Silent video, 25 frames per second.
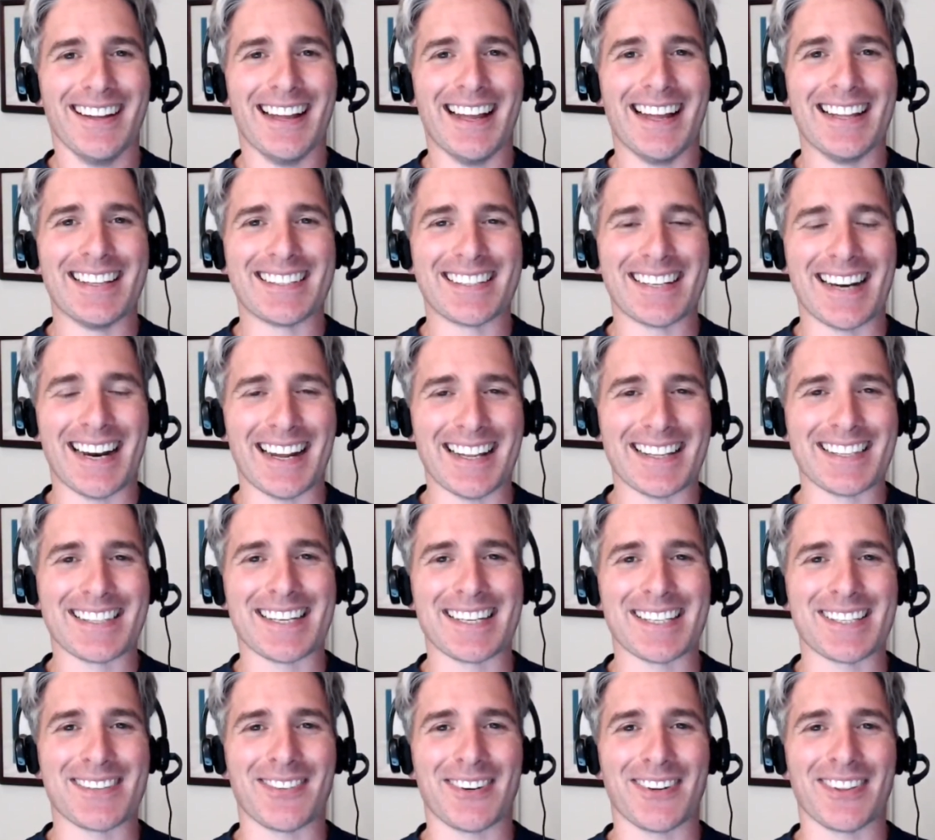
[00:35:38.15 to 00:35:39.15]
It's an
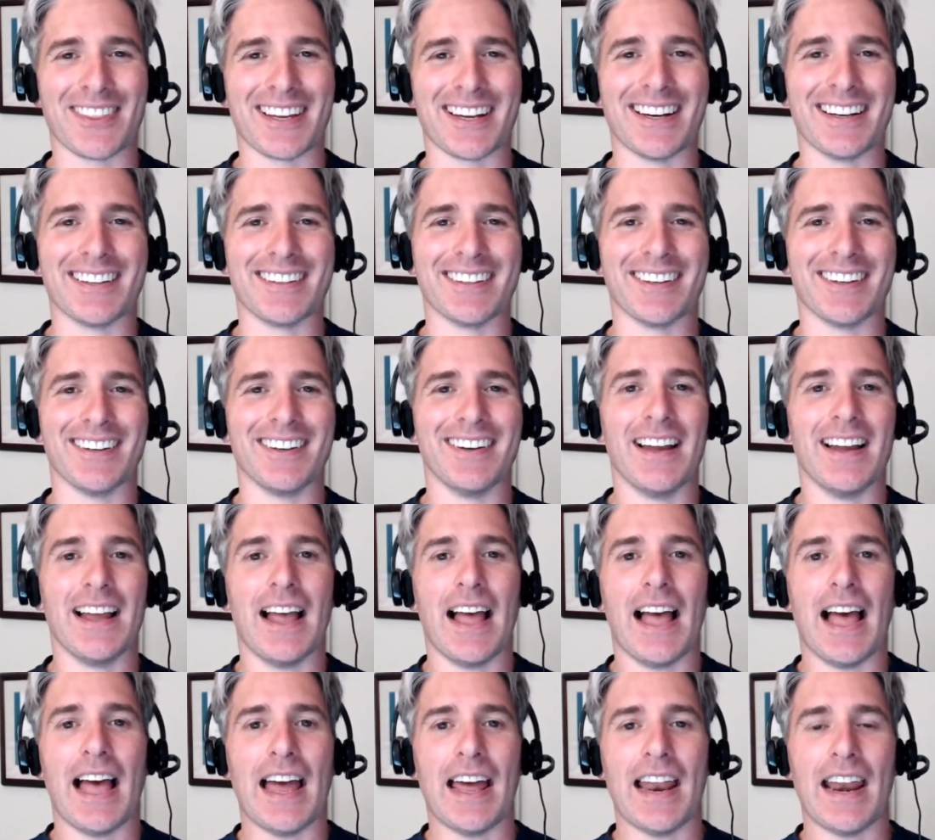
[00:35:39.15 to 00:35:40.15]
unsensible thing to do,
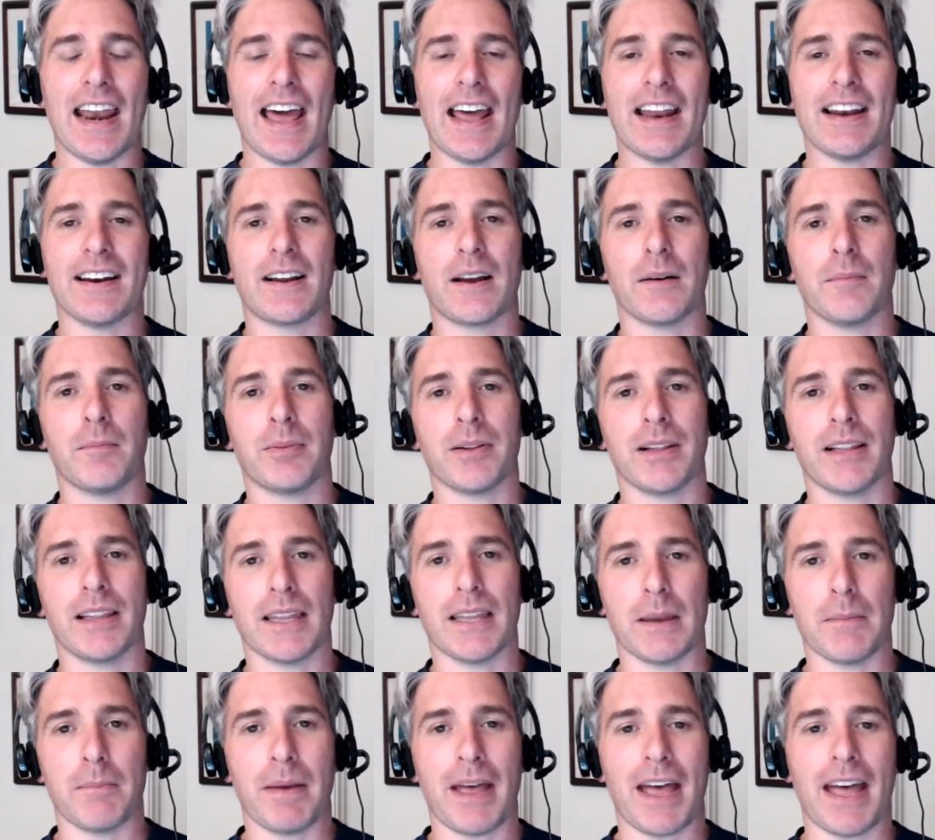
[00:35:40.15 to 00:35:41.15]
and and
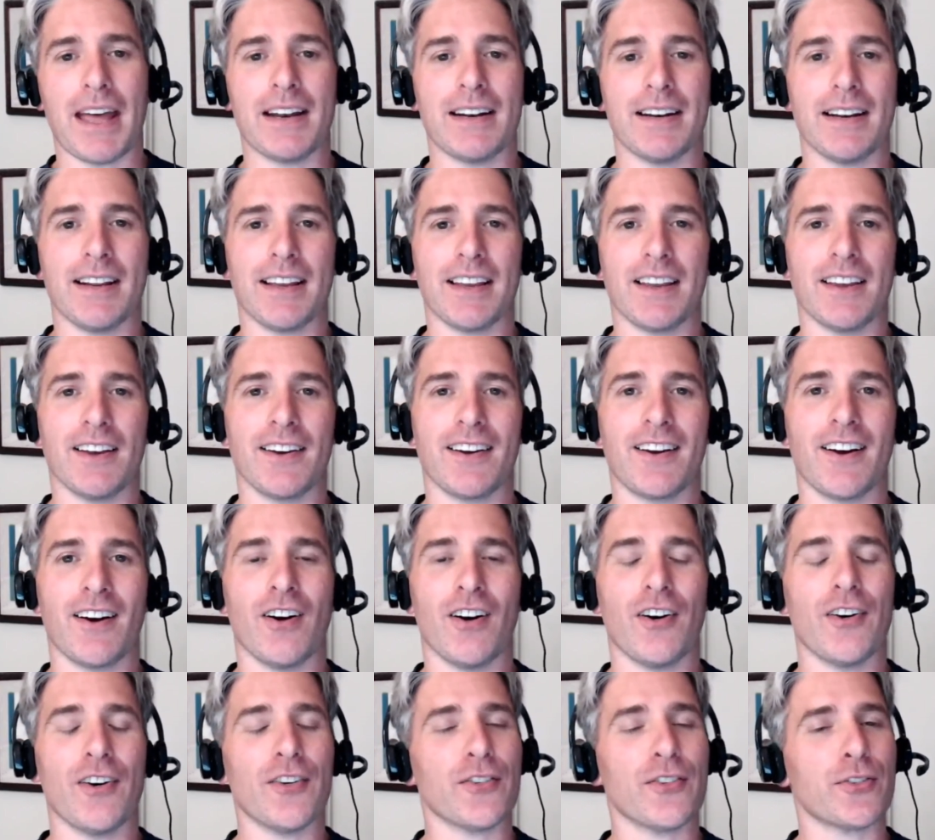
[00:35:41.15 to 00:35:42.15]
completely abandoning your
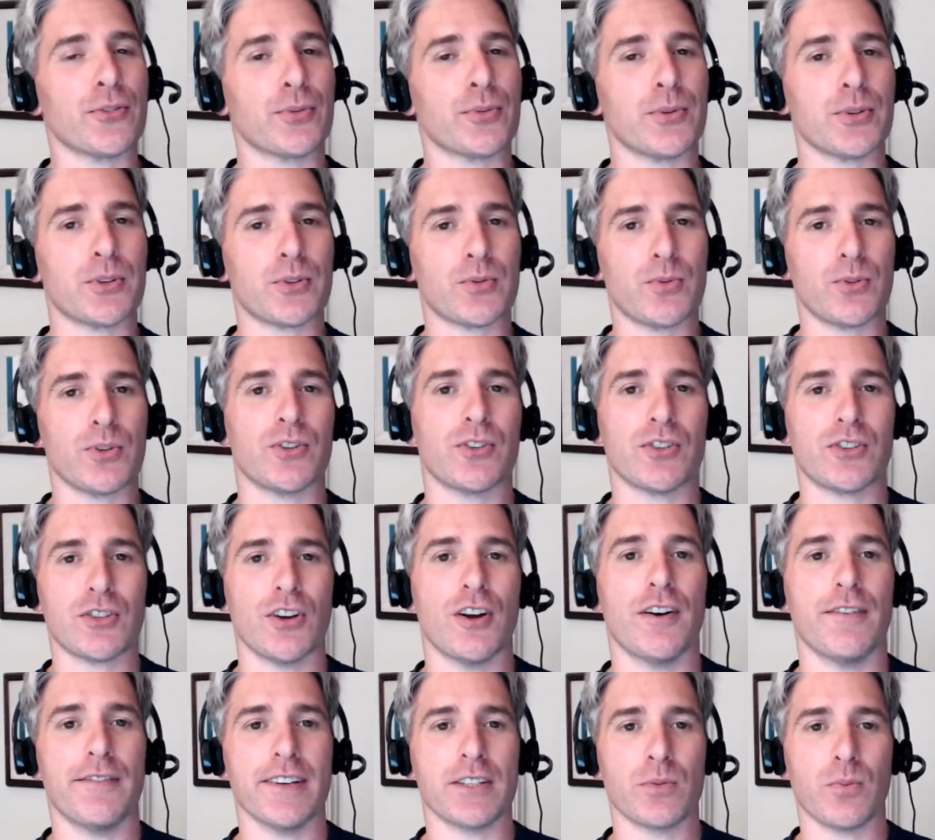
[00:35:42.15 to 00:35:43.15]
goals, which
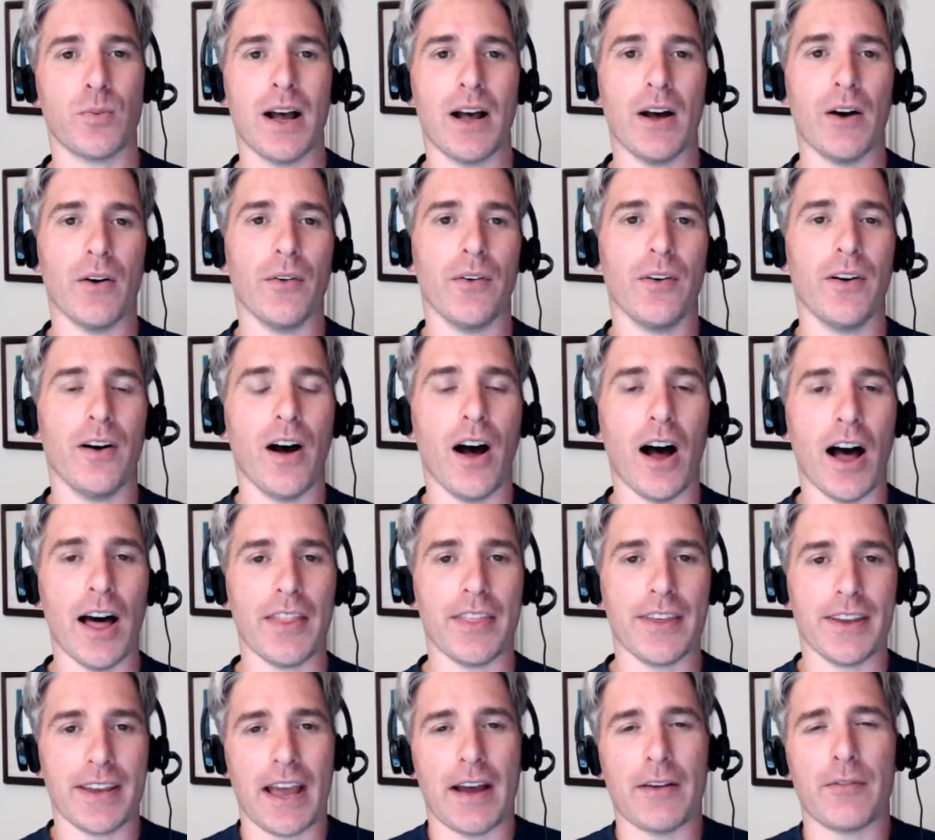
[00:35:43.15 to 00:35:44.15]
wouldn't serve us well
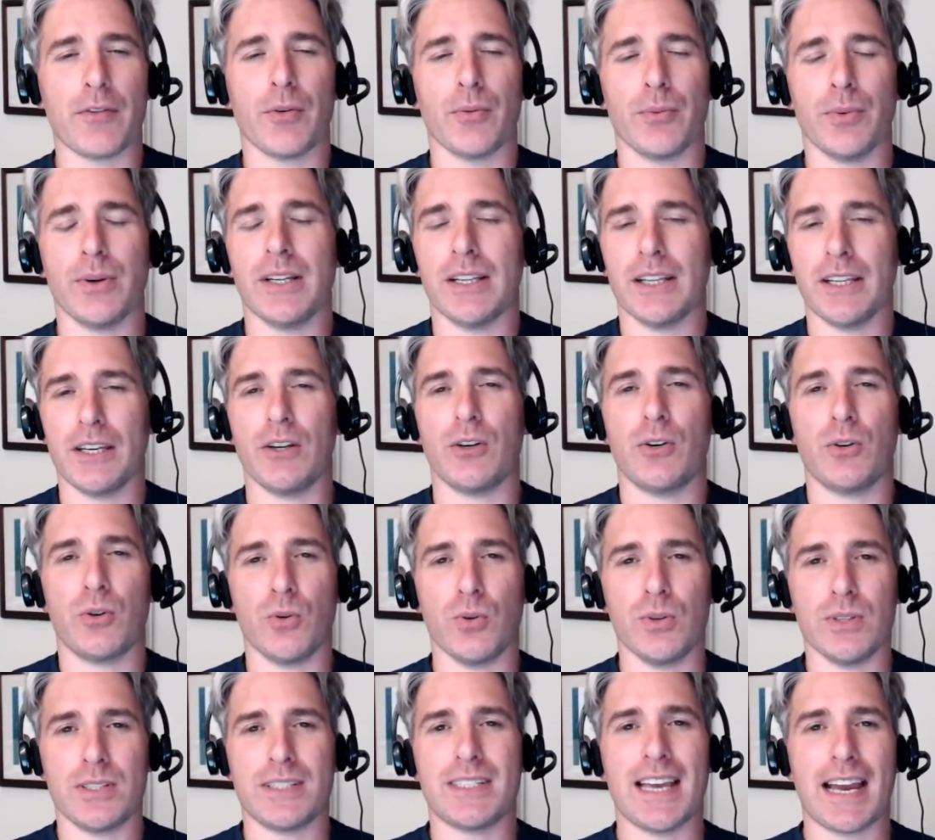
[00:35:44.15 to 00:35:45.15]
either. You have a
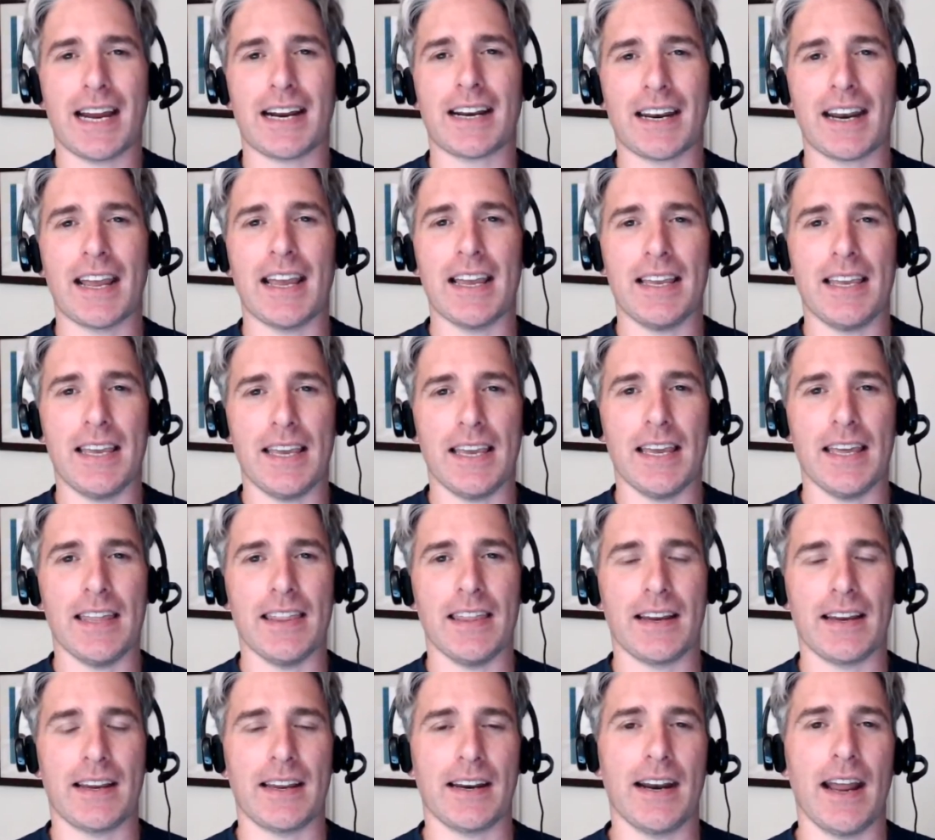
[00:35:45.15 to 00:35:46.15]
really good technique
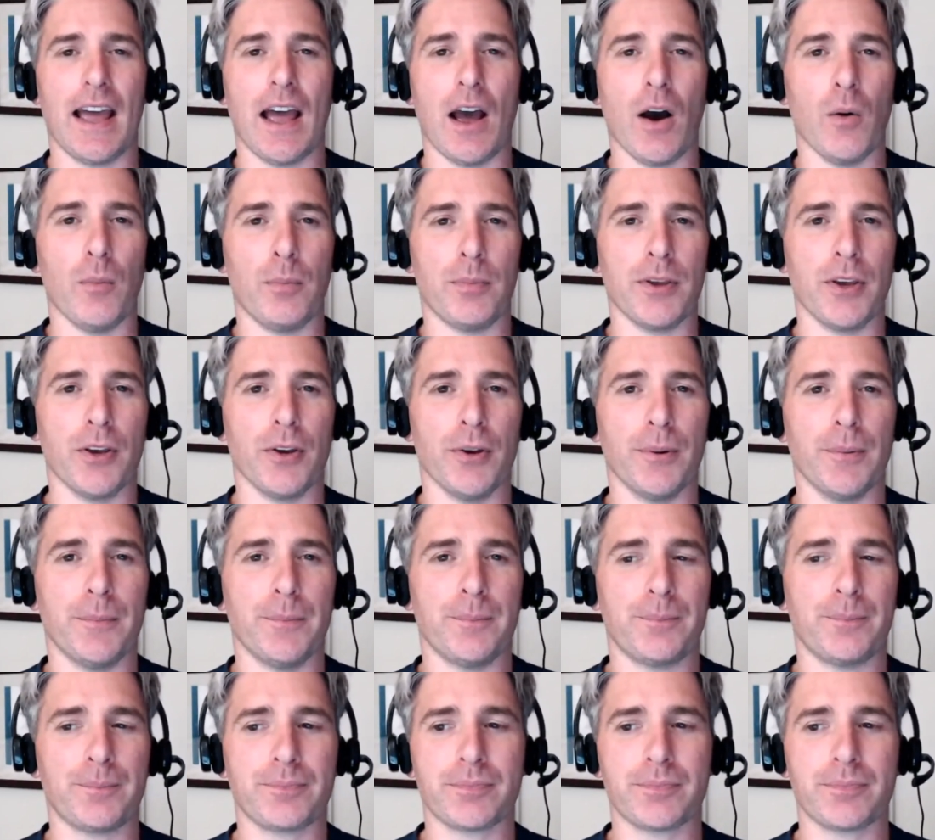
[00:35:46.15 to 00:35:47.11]
here that can help you.